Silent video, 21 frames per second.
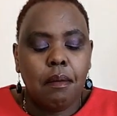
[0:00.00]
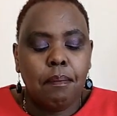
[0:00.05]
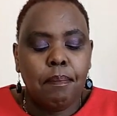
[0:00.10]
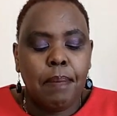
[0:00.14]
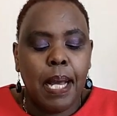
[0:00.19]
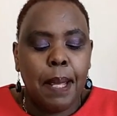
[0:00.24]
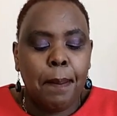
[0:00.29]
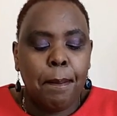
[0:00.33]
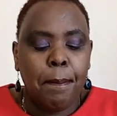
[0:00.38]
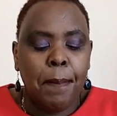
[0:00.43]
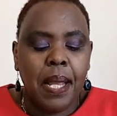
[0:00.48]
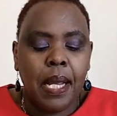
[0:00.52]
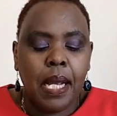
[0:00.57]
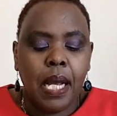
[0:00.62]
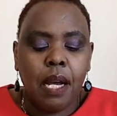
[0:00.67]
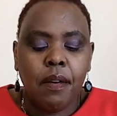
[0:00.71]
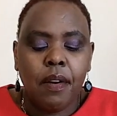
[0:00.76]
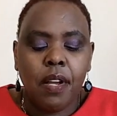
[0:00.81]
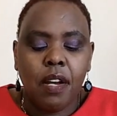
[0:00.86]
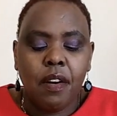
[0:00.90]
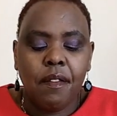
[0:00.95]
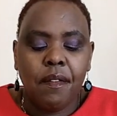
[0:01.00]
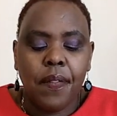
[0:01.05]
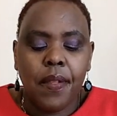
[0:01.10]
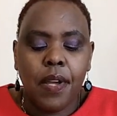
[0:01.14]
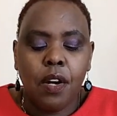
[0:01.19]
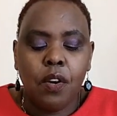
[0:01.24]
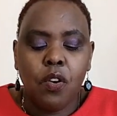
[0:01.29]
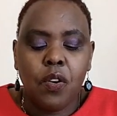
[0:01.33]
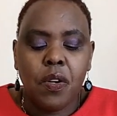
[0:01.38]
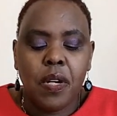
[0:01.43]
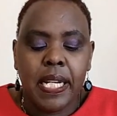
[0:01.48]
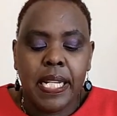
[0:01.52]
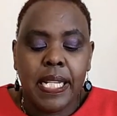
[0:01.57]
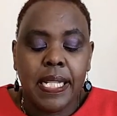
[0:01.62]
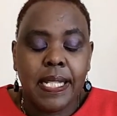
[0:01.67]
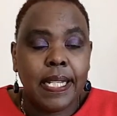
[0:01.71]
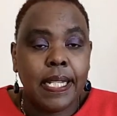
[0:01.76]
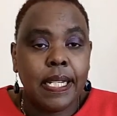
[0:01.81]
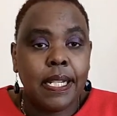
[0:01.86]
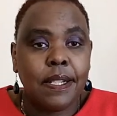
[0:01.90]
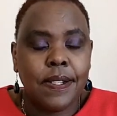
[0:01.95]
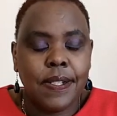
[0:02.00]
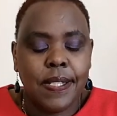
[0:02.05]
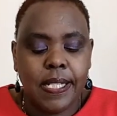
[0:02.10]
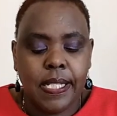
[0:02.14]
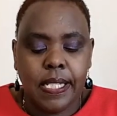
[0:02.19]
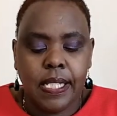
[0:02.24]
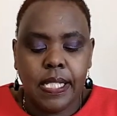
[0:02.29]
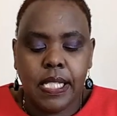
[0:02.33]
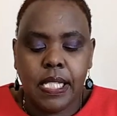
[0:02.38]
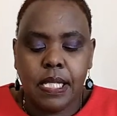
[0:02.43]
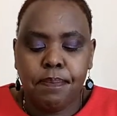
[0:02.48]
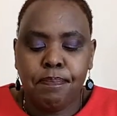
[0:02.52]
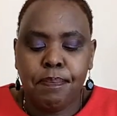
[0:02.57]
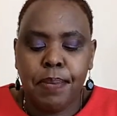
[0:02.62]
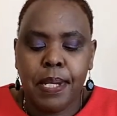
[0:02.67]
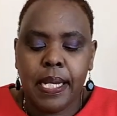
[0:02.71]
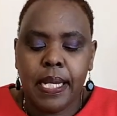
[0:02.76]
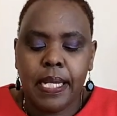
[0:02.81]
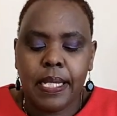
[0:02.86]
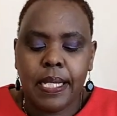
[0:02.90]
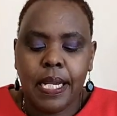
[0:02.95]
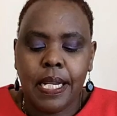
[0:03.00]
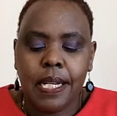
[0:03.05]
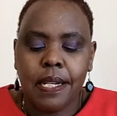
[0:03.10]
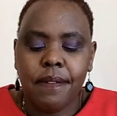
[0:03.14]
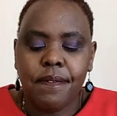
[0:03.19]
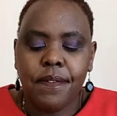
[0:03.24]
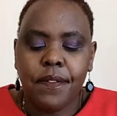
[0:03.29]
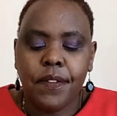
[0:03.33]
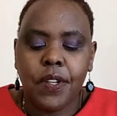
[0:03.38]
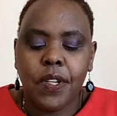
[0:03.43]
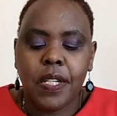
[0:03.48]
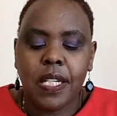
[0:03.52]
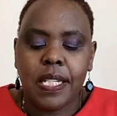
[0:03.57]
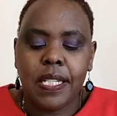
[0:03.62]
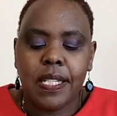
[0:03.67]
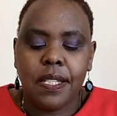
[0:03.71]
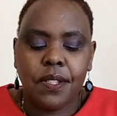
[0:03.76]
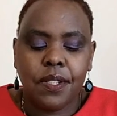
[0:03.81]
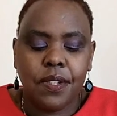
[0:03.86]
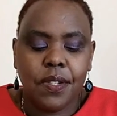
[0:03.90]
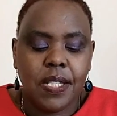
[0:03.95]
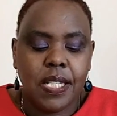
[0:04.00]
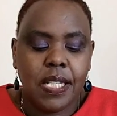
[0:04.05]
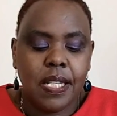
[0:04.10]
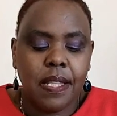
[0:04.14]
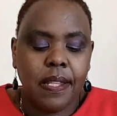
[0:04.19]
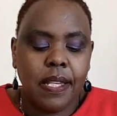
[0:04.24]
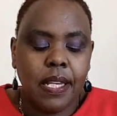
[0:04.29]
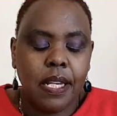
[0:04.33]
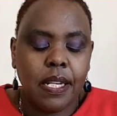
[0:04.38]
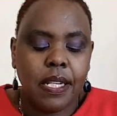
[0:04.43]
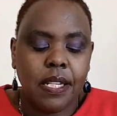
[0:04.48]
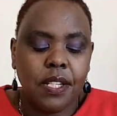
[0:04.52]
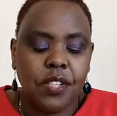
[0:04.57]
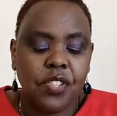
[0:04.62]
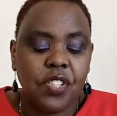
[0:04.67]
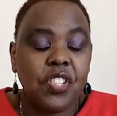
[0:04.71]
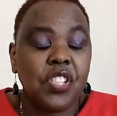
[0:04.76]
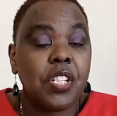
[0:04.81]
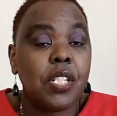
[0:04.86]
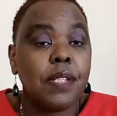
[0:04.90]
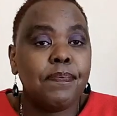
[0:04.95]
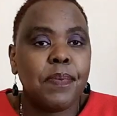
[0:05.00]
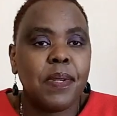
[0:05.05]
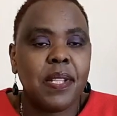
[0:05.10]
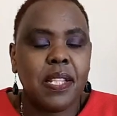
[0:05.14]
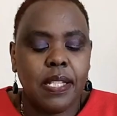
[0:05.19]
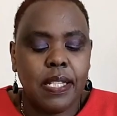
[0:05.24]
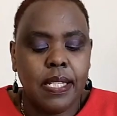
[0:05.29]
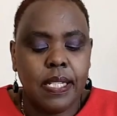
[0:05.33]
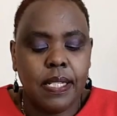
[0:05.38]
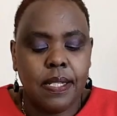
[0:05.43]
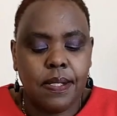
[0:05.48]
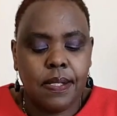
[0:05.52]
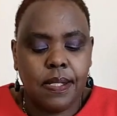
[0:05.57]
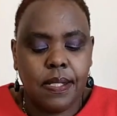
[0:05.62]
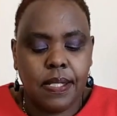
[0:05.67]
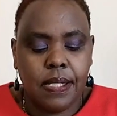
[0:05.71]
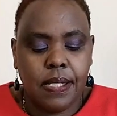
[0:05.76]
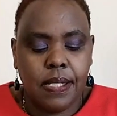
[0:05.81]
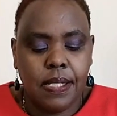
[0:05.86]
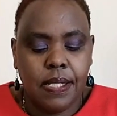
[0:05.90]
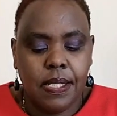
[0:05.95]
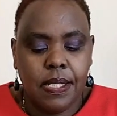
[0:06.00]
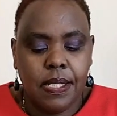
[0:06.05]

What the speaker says: By being aware of their own needs and losses, parents can afford distorting their relationship with teens'